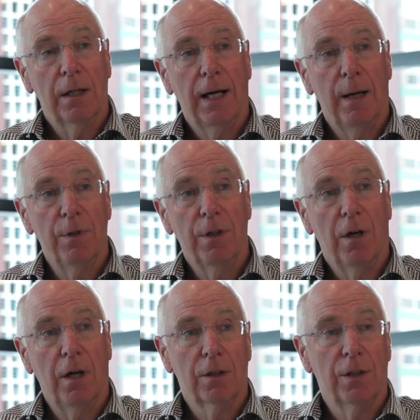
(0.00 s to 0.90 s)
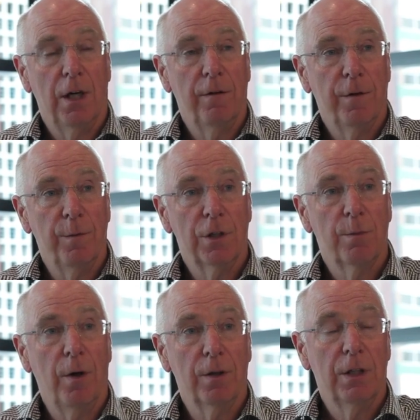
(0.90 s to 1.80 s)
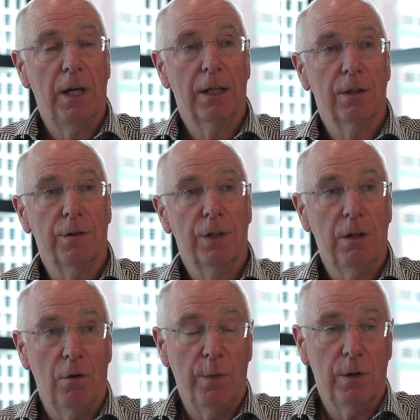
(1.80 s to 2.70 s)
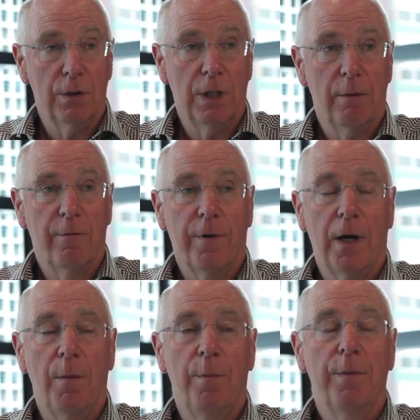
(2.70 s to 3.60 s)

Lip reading: carbon dioxide from the smokestacks of steel mills and fire